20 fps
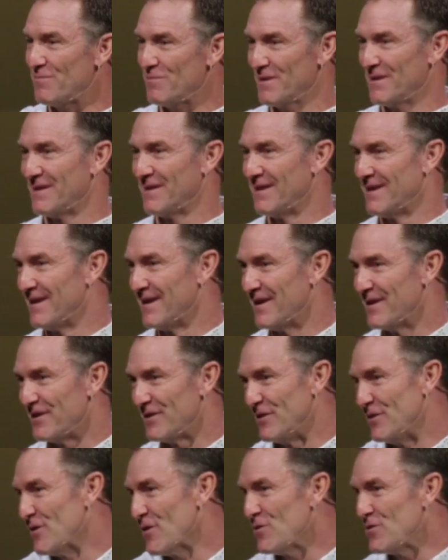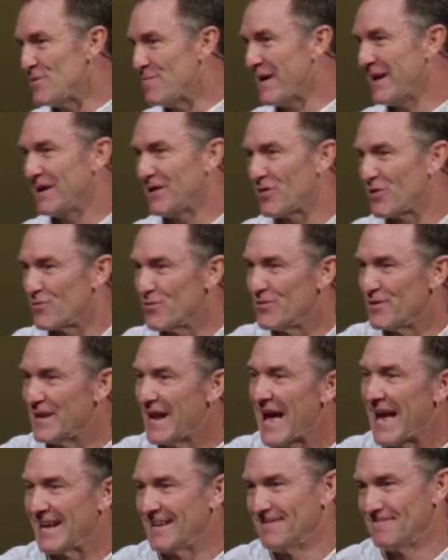up, you know you made it through
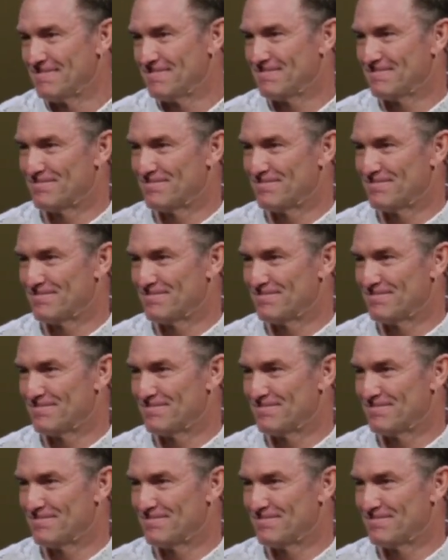the night.